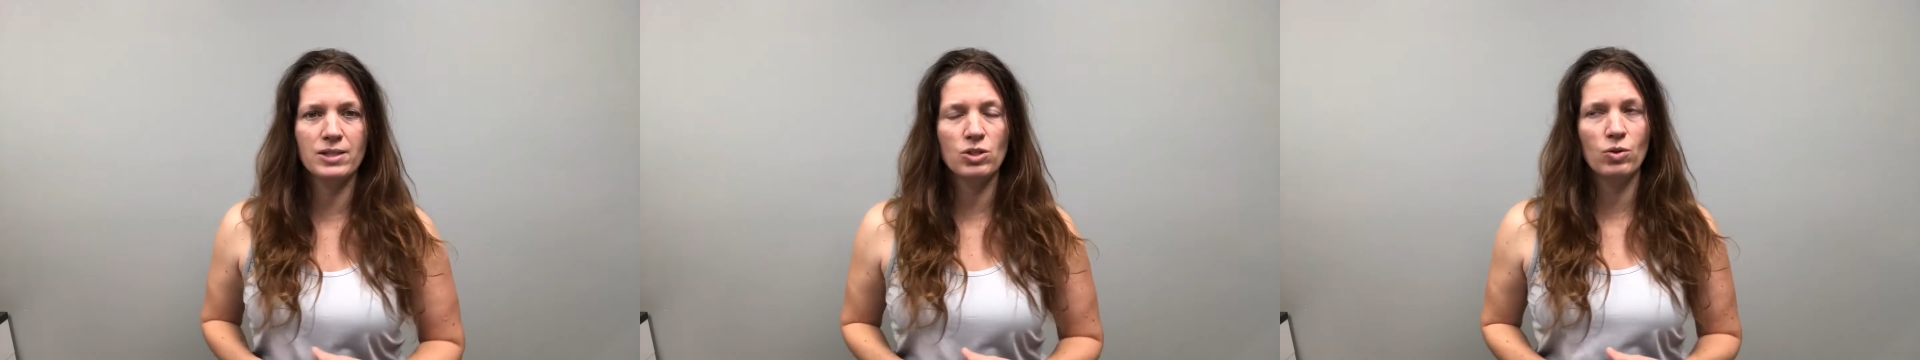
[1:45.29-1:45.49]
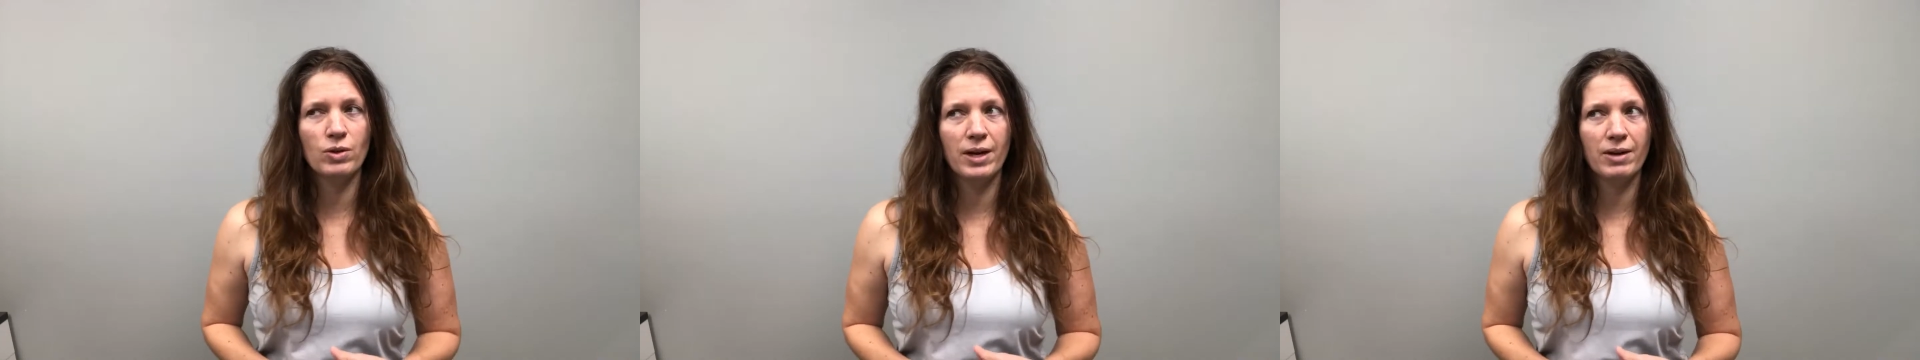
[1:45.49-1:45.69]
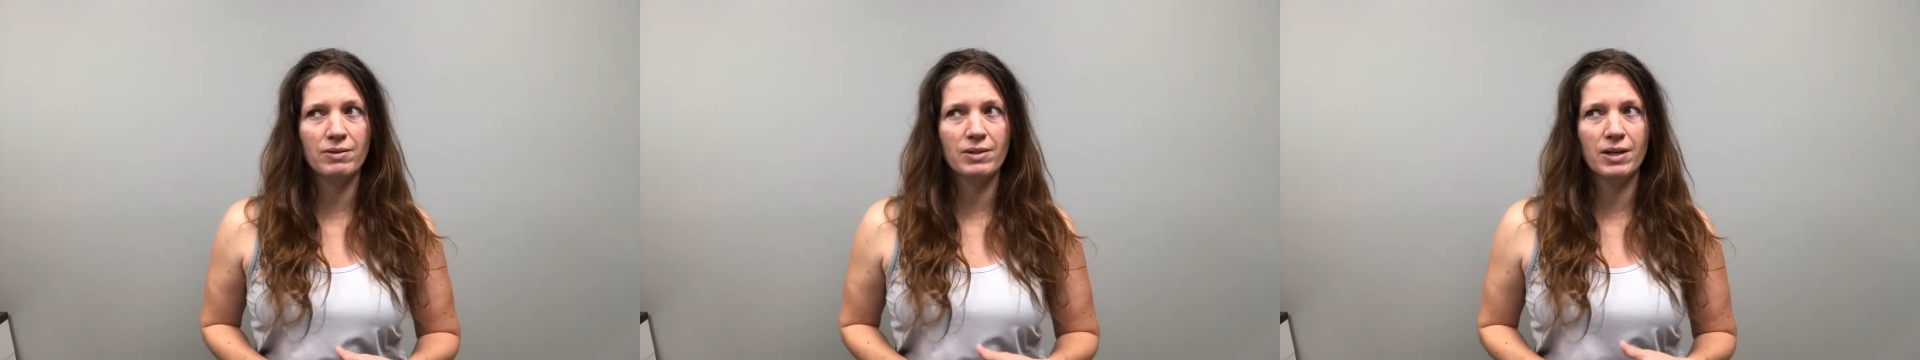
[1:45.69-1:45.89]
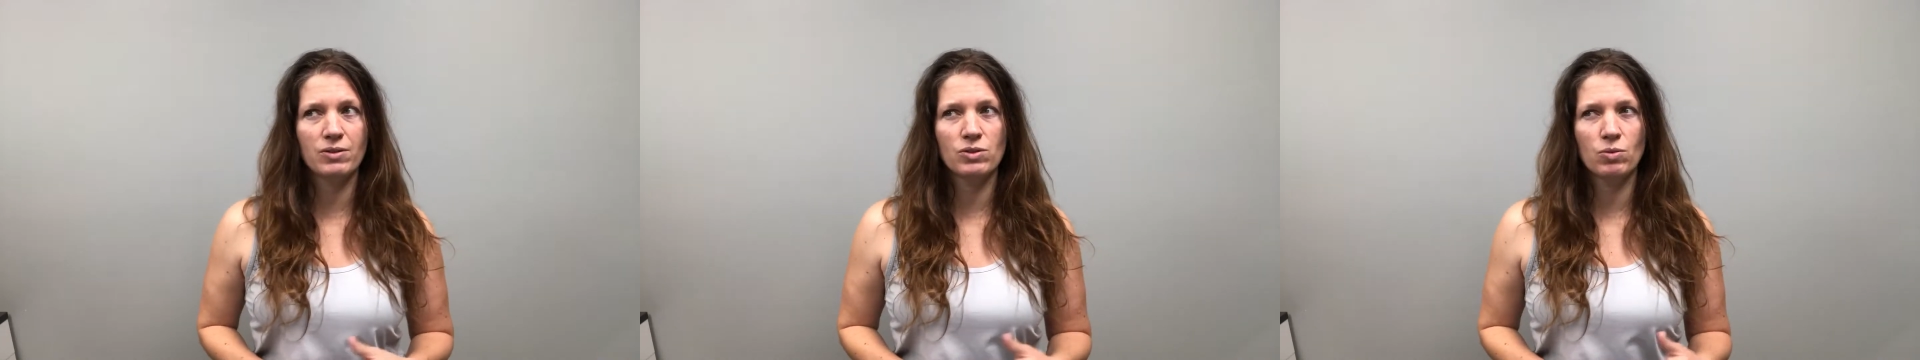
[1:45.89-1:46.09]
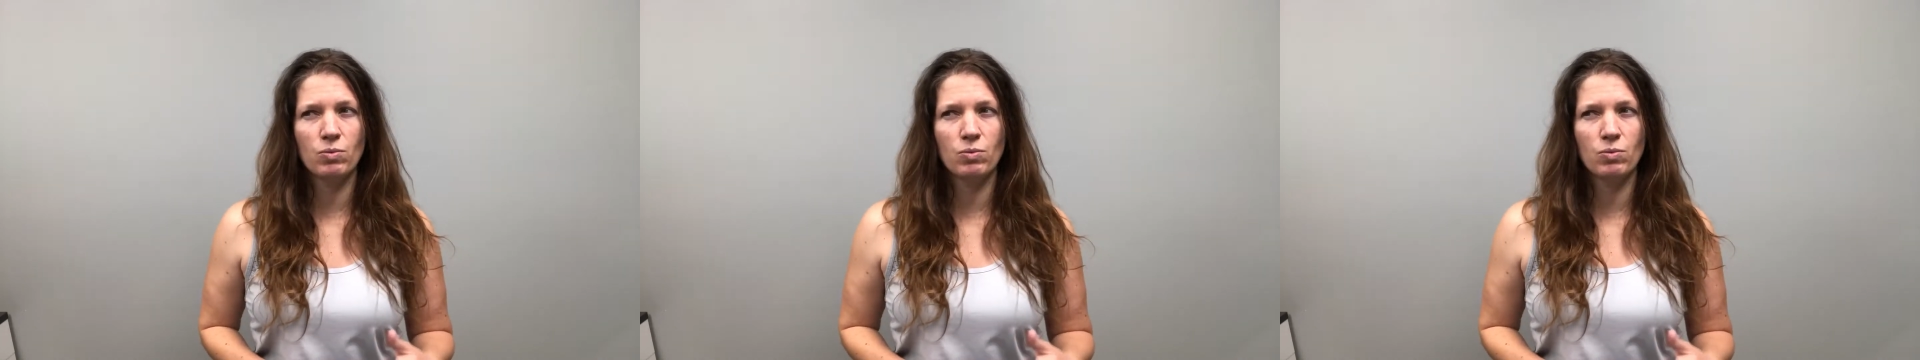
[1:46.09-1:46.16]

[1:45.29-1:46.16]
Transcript: so now down to